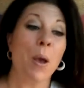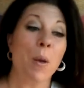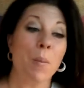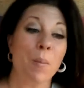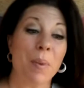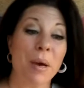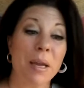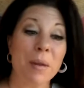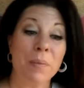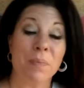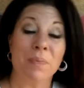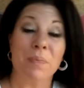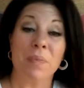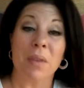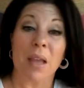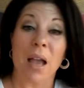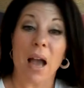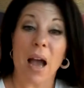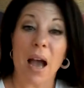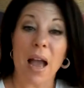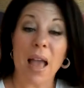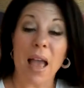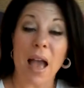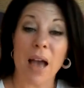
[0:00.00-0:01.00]
But
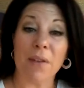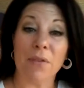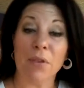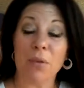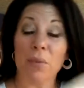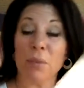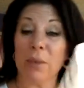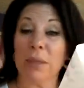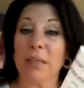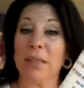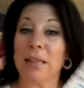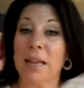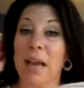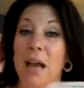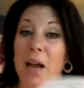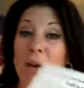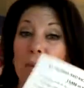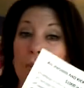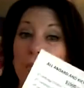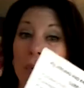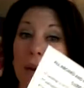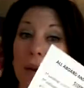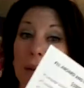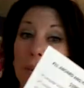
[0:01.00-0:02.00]
I have it written
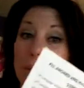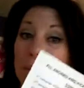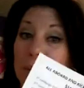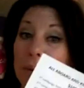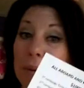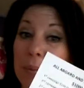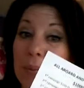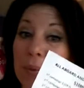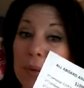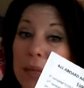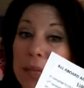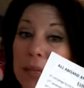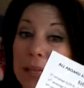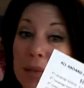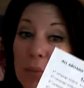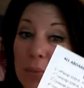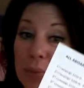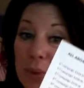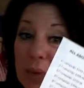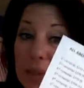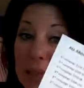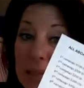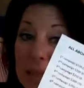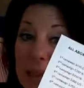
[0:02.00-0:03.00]
out probably pretty,
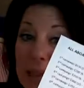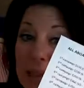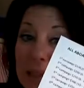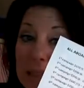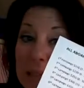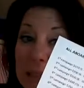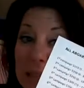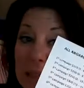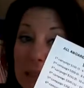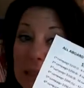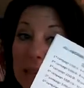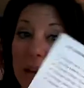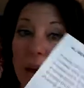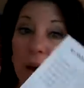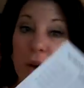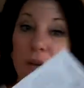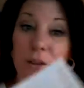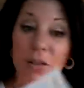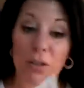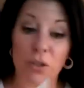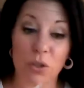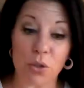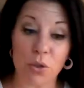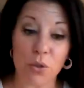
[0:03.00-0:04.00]
pretty nicely
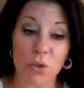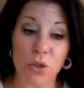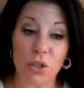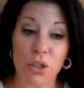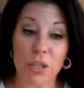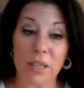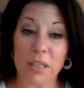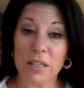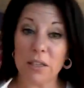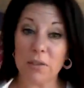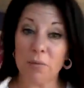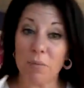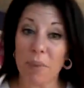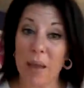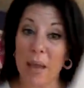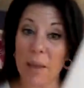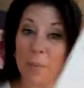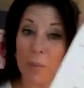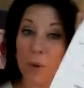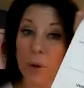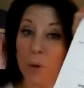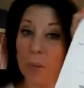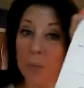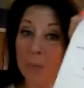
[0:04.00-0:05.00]
on two sheets of
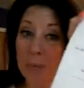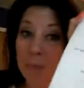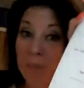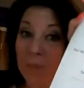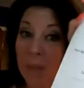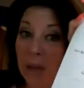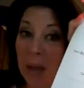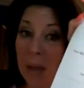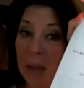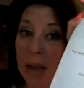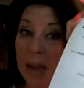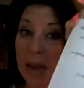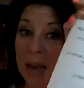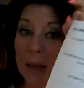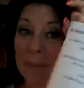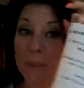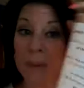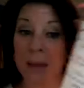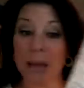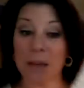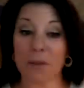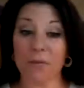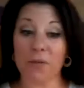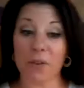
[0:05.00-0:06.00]
paper and I
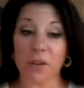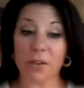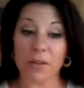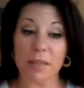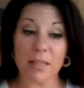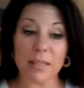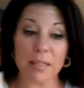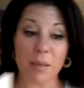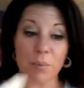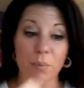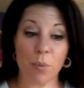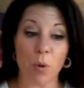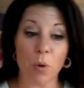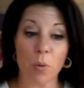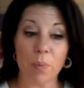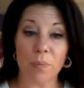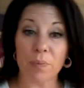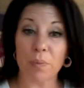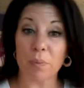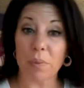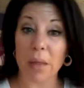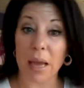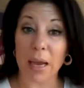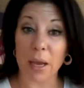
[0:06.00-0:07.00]
made it very simple,
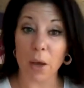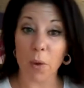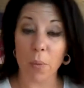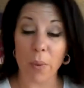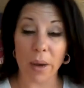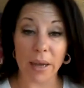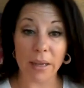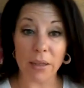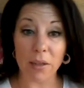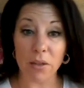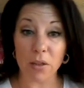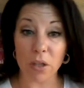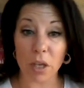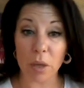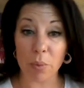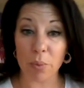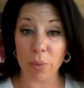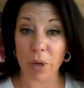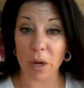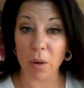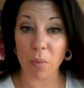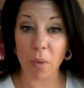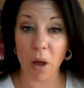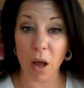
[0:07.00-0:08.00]
black and white, so you can
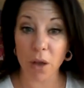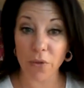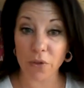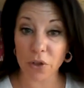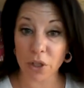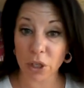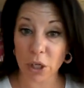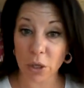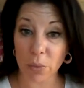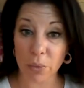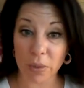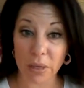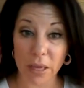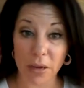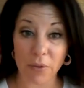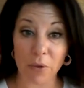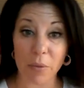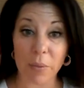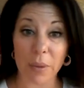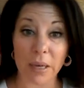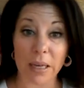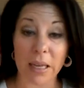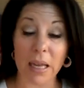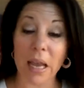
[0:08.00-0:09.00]
print them off, share them with
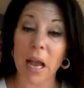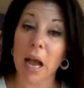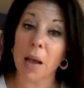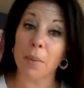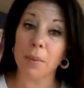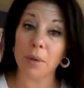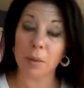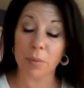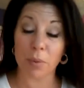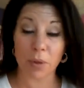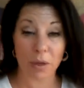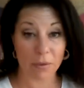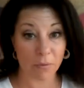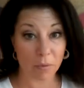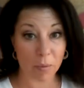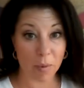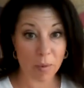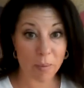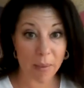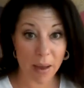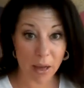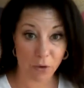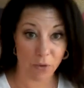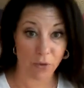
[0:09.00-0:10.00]
everybody. I'm going to have them
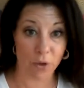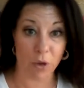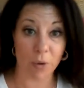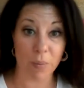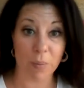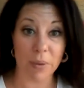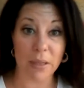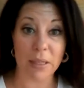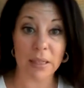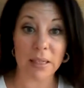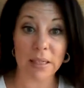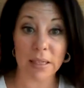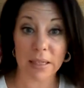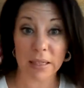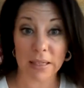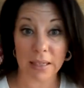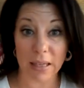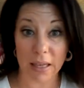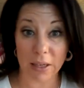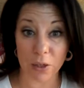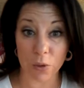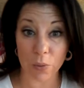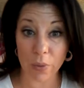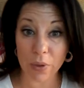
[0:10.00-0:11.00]
in my group in
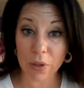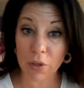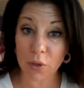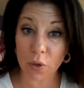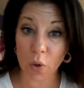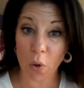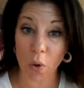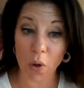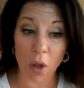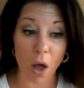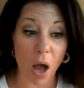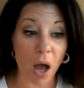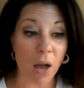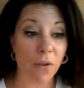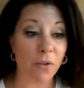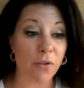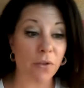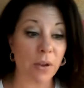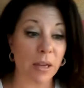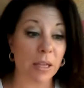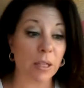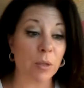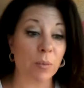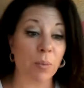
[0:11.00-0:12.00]
Success with Scola on
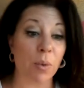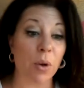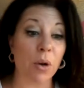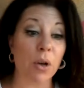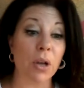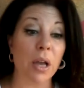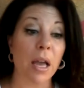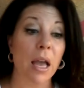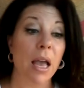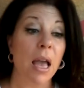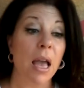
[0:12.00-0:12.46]
Facebook